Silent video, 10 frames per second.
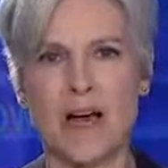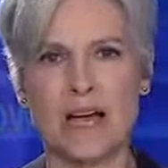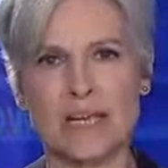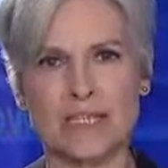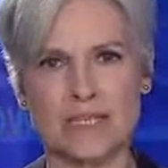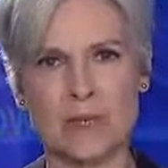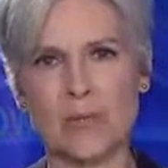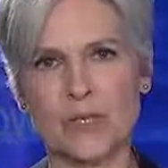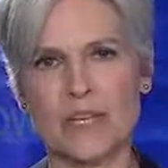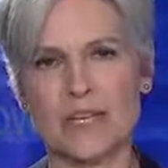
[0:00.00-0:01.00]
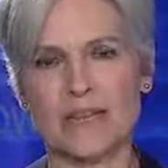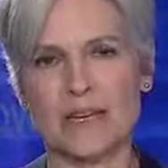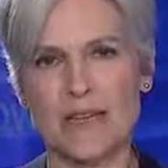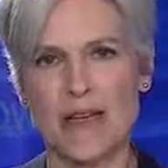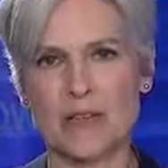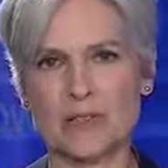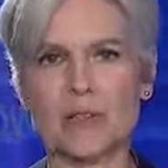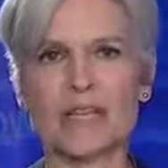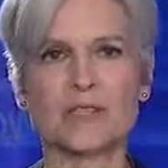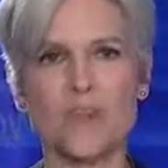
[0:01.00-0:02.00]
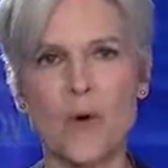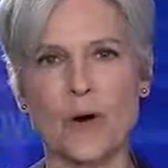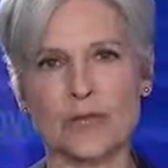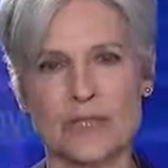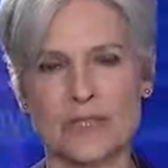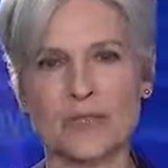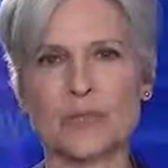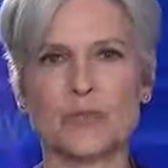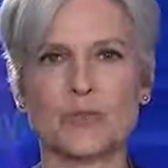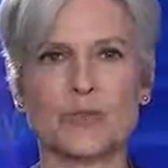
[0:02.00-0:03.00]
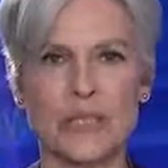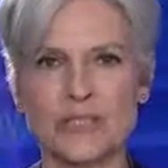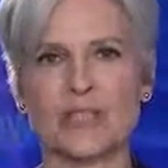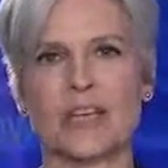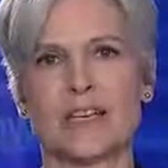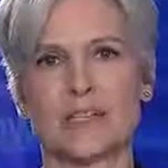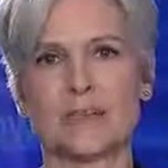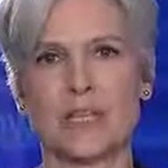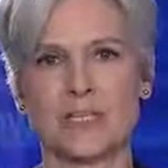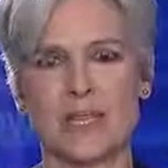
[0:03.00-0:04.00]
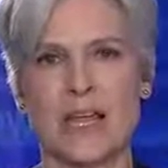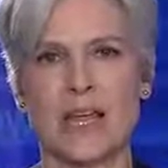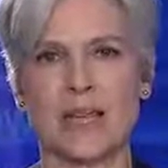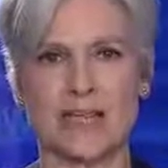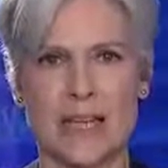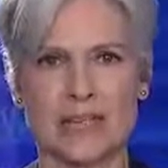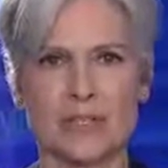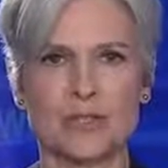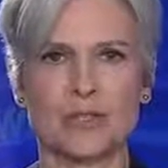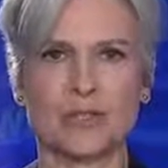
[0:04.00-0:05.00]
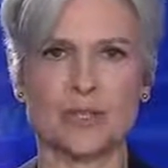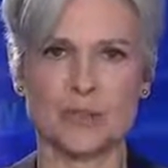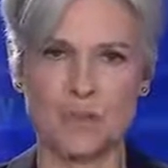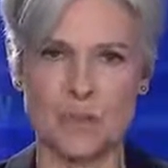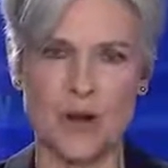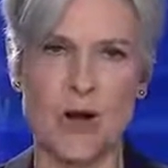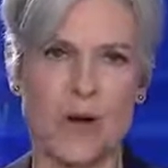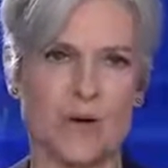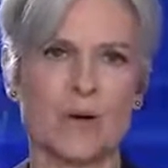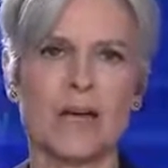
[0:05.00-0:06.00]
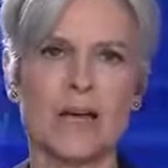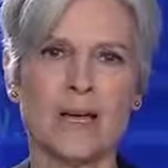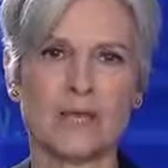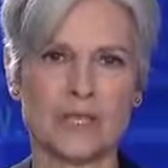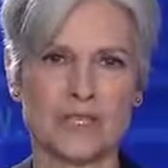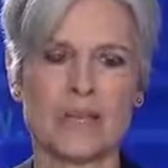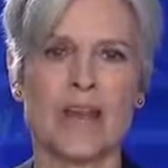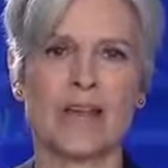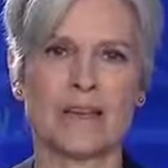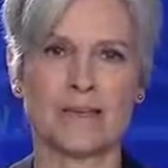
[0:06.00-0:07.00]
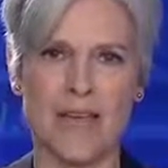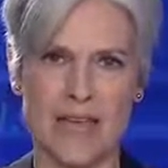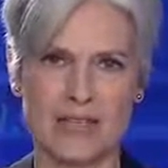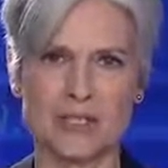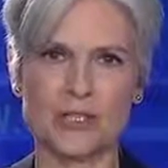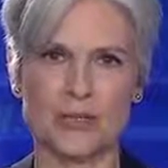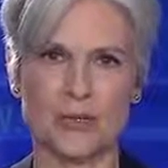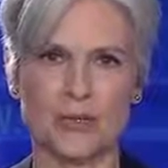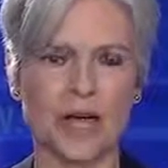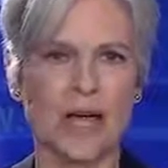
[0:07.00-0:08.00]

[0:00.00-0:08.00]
it simply transformed into lynchings, which then led to Jim Crow, which then led to